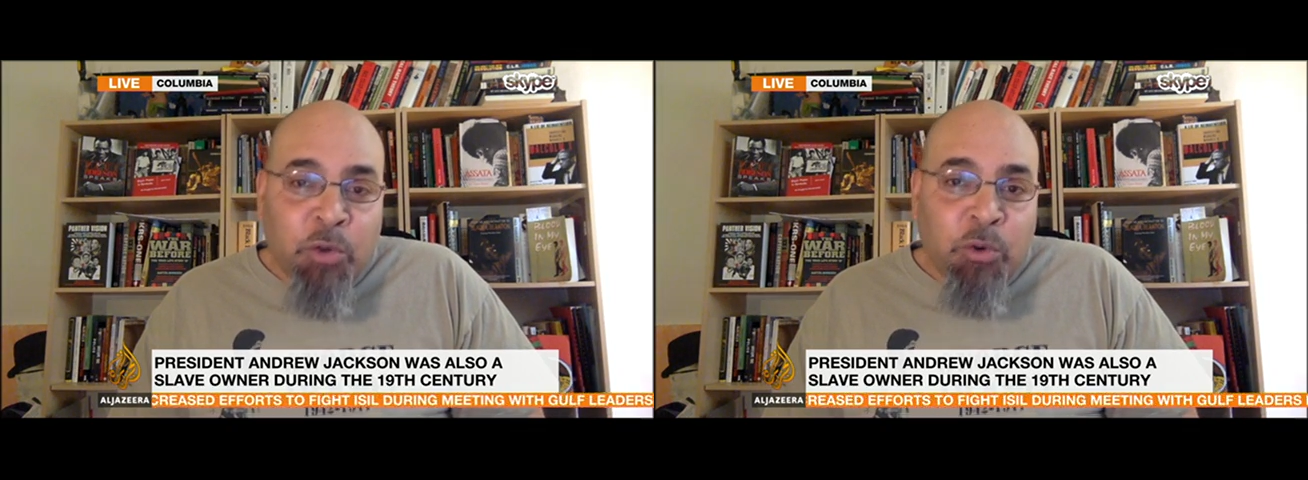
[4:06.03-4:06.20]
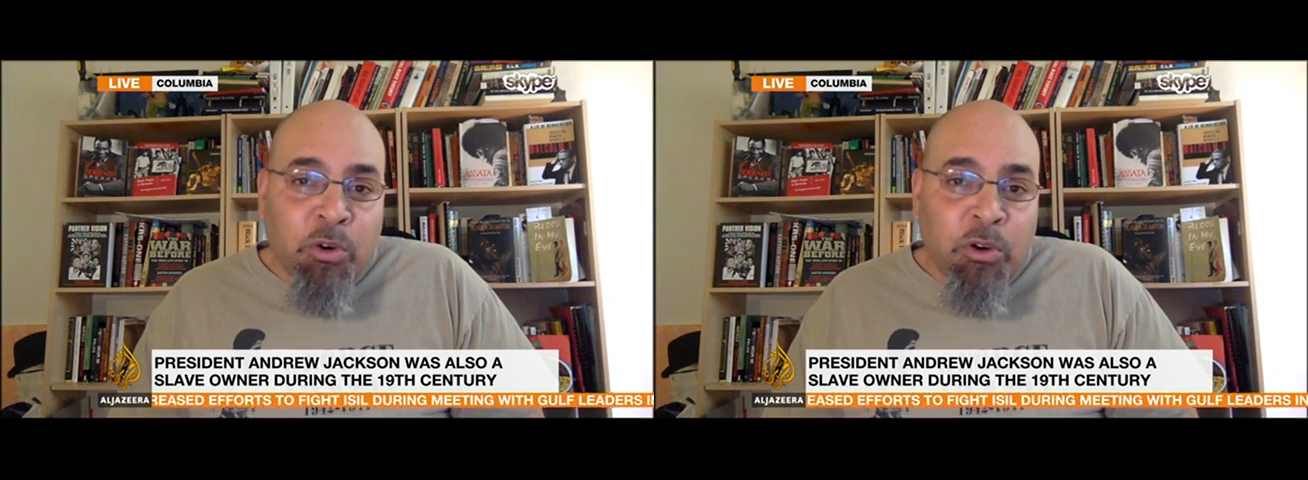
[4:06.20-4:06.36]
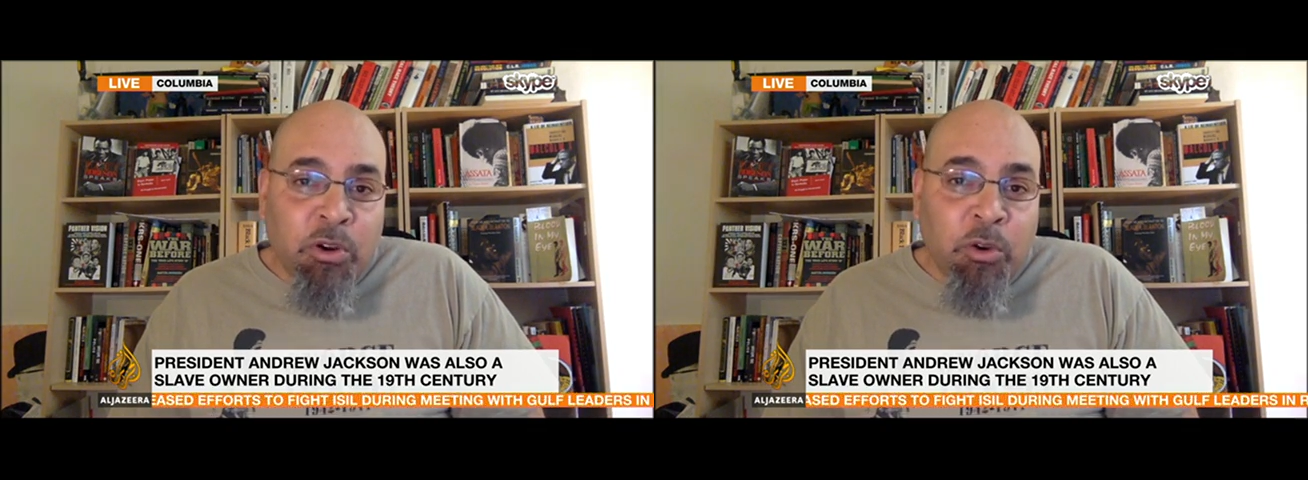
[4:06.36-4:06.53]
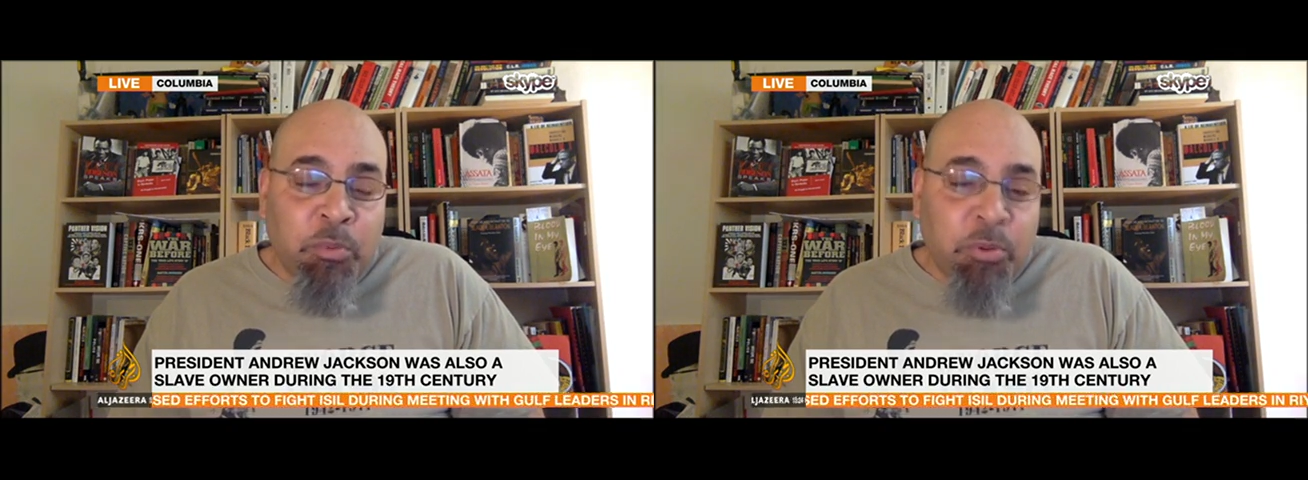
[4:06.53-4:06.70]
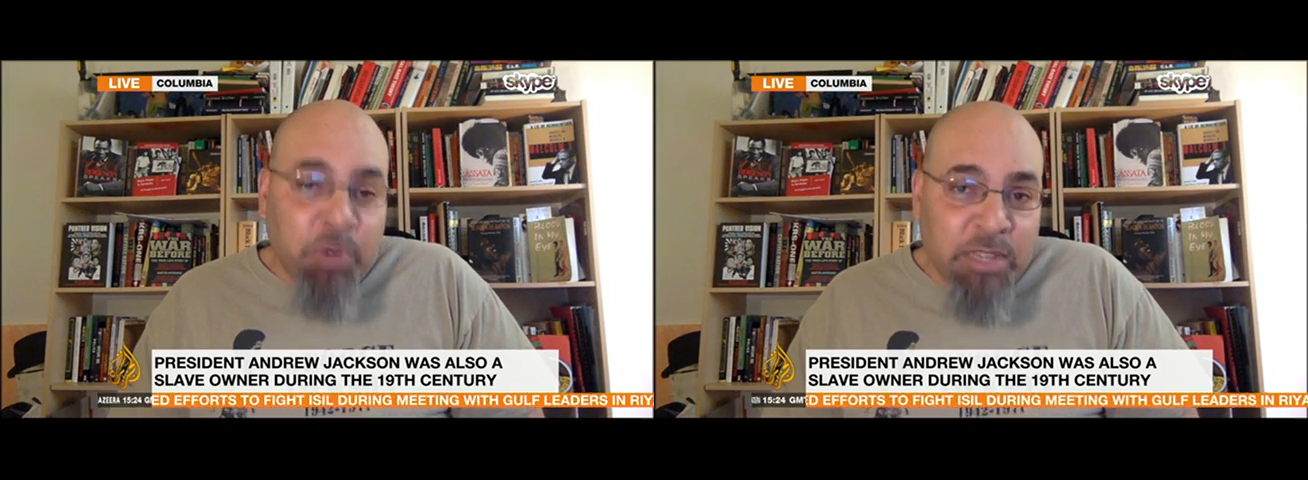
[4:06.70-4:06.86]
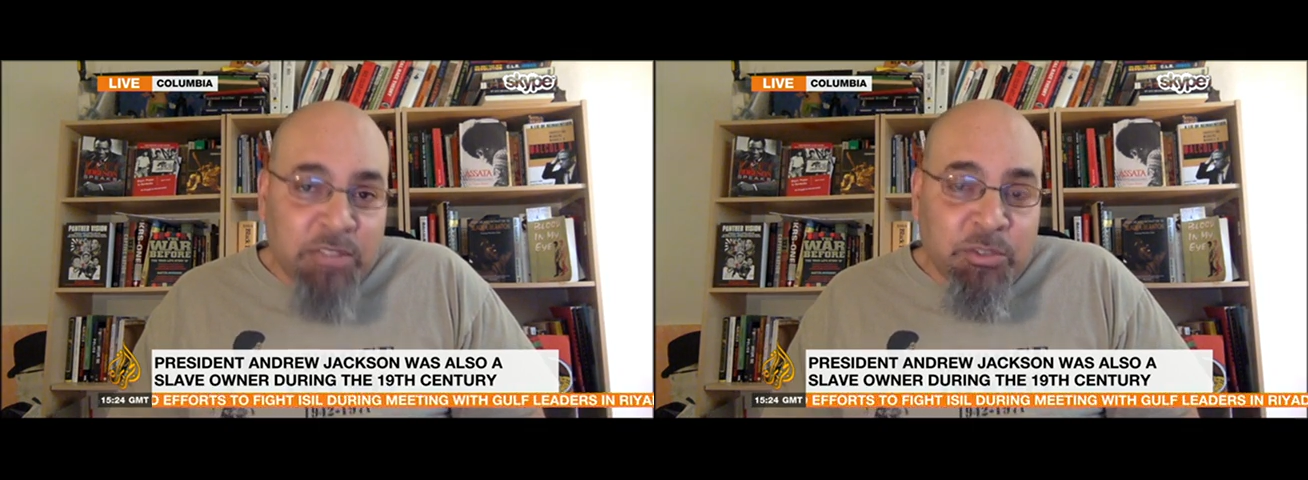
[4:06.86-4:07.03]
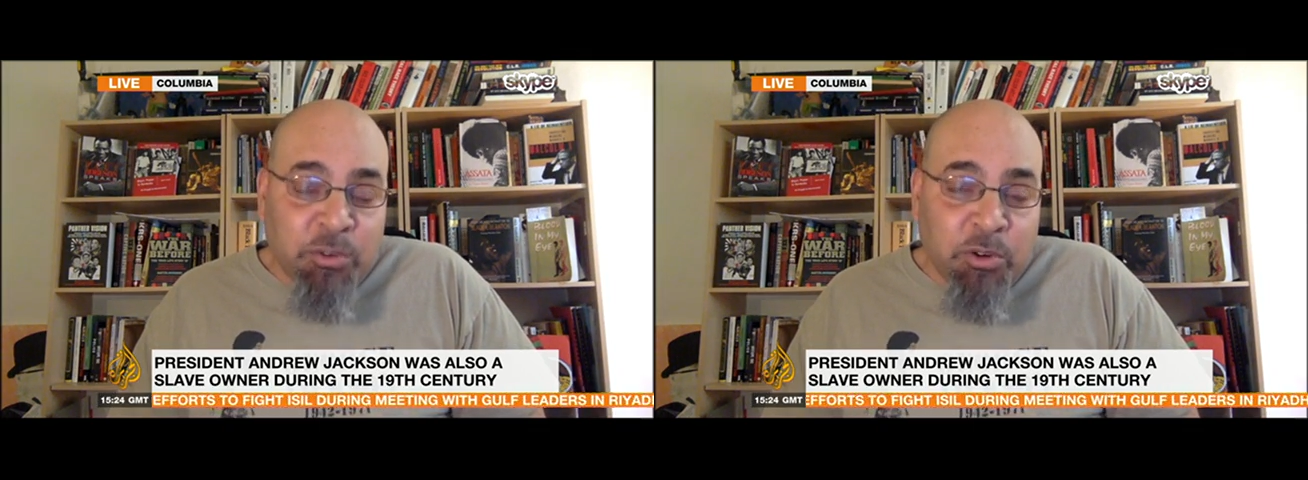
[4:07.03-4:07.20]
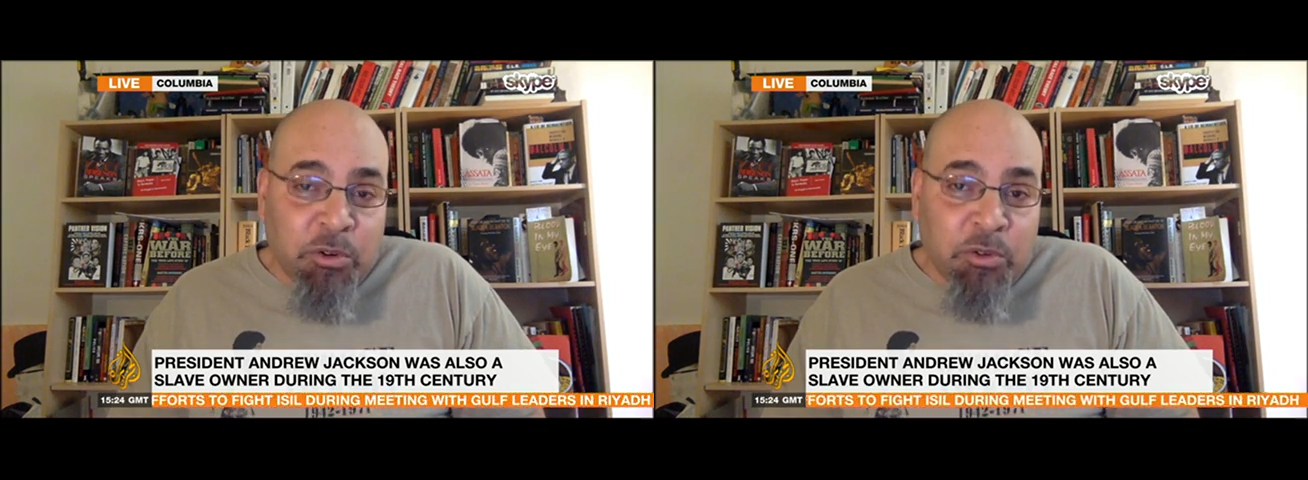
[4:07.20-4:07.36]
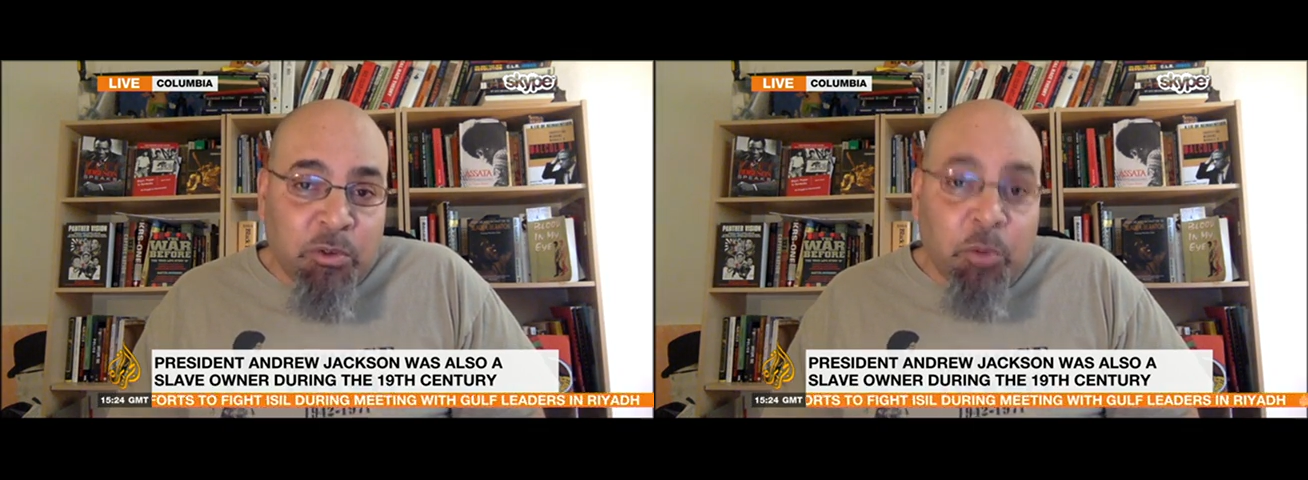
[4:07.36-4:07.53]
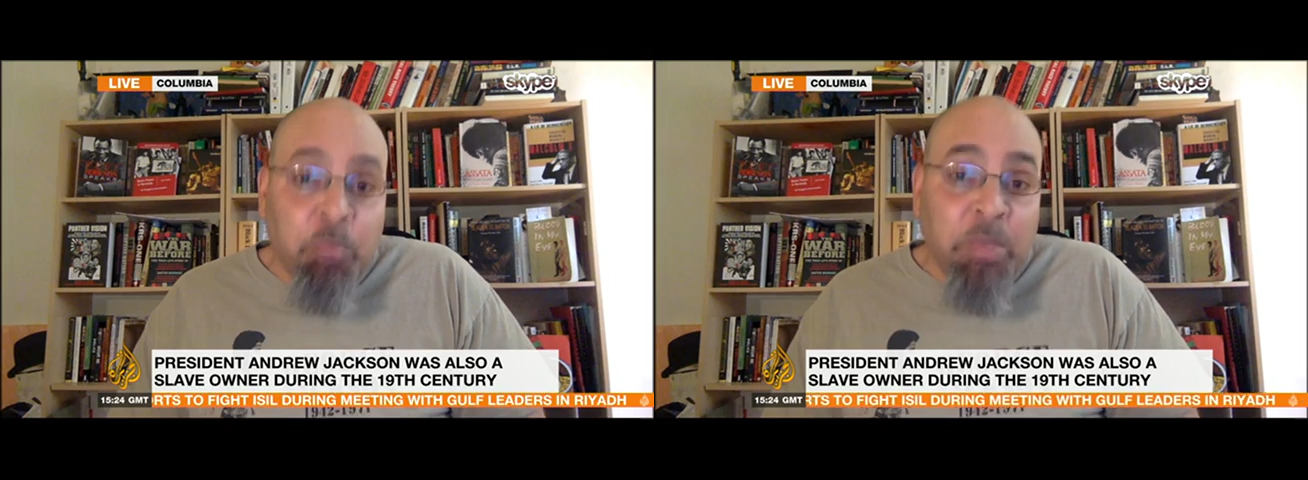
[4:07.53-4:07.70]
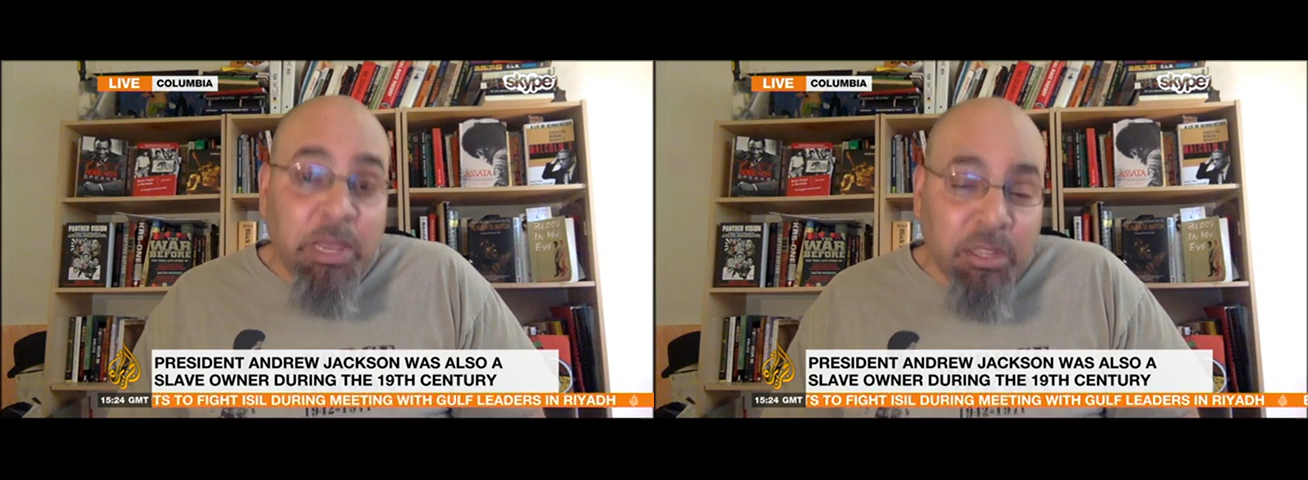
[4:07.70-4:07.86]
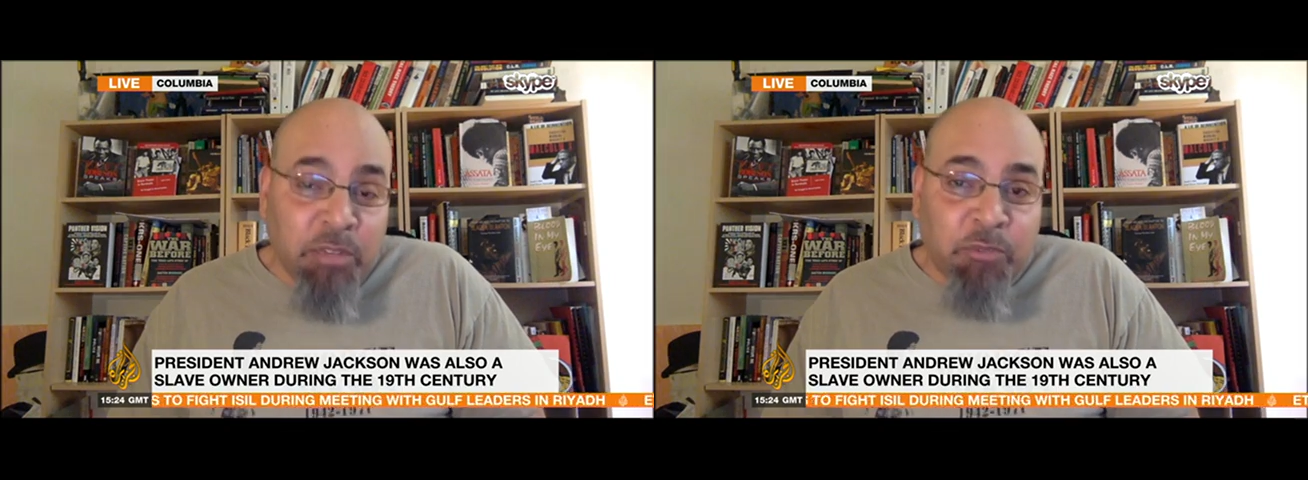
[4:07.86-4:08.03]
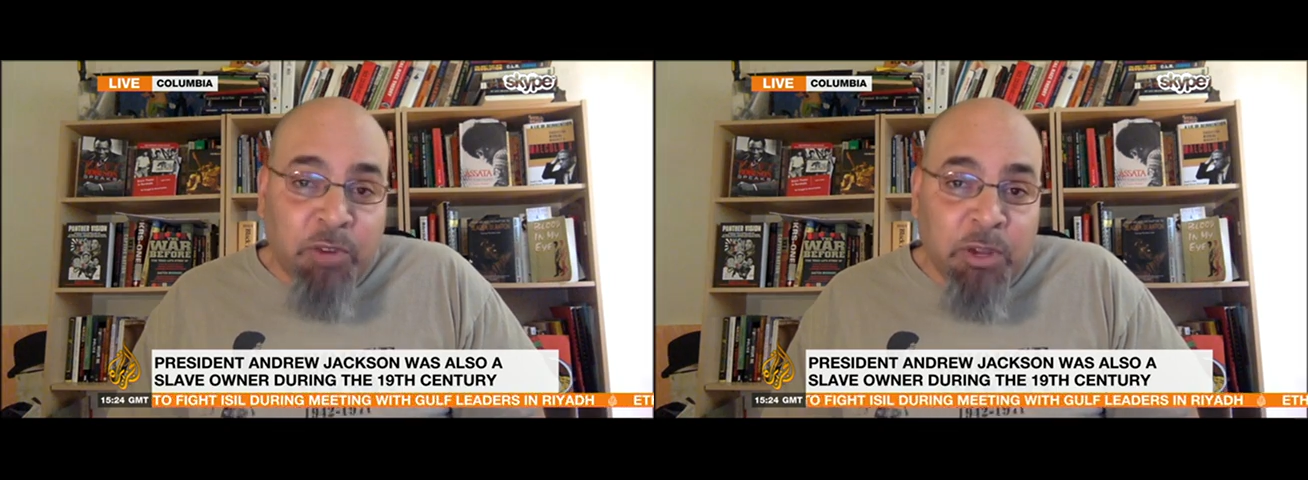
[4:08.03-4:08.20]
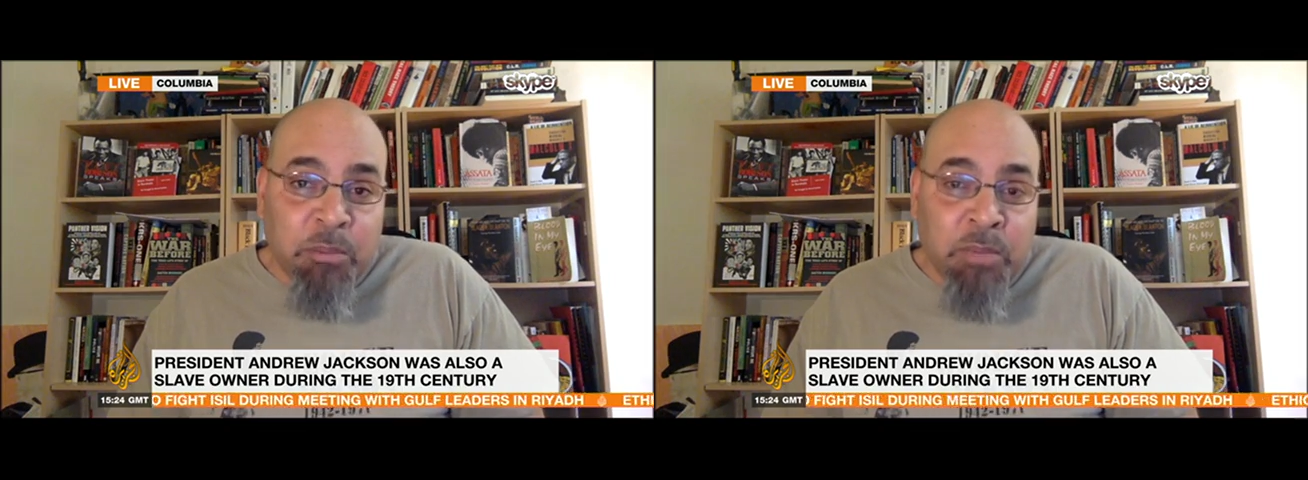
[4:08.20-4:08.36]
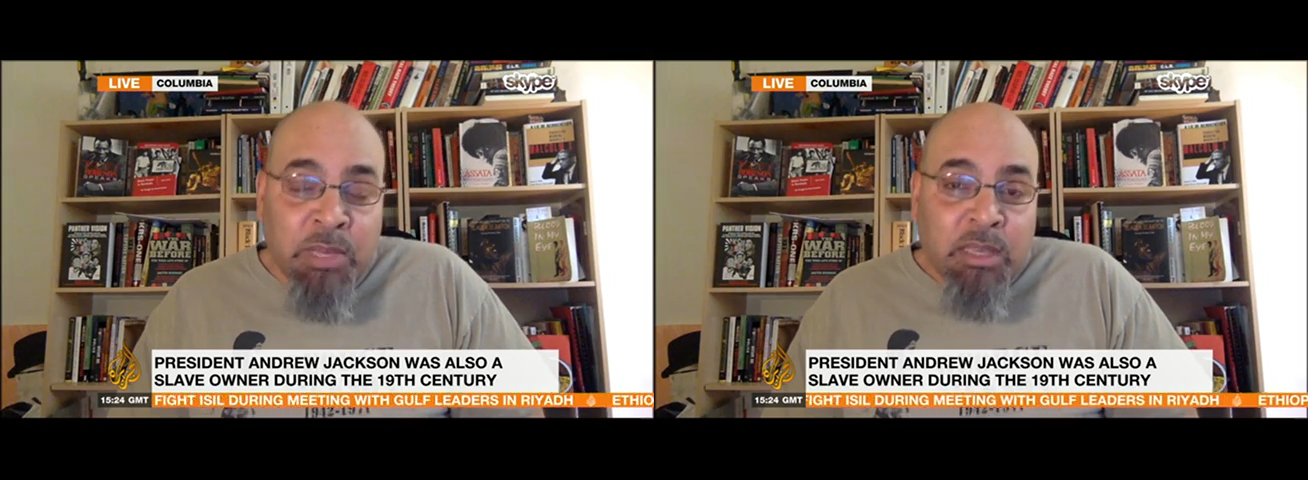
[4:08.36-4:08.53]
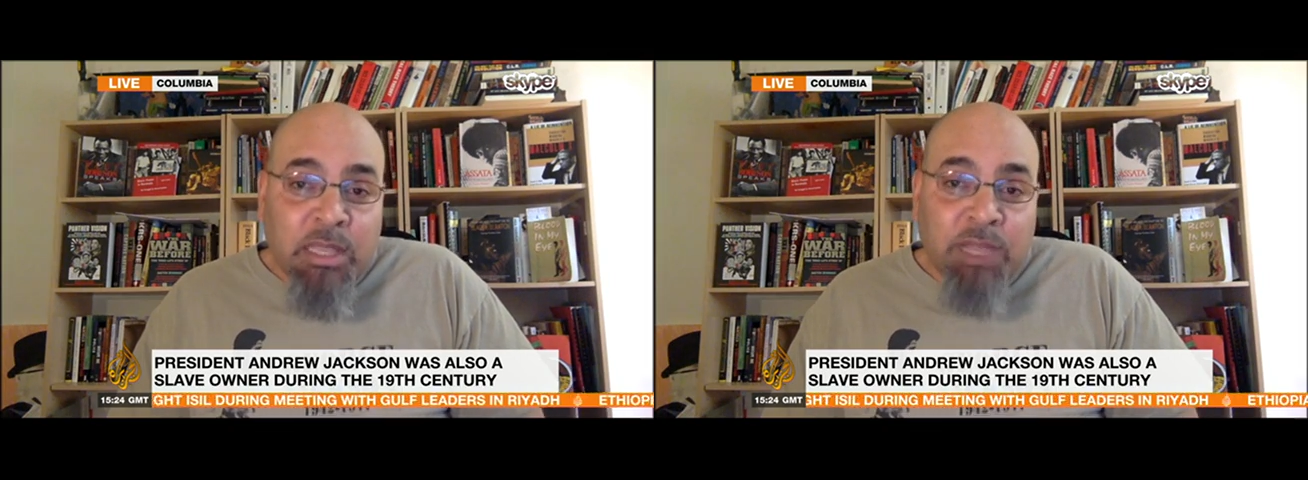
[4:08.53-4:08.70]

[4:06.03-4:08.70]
or oppressed or omitted from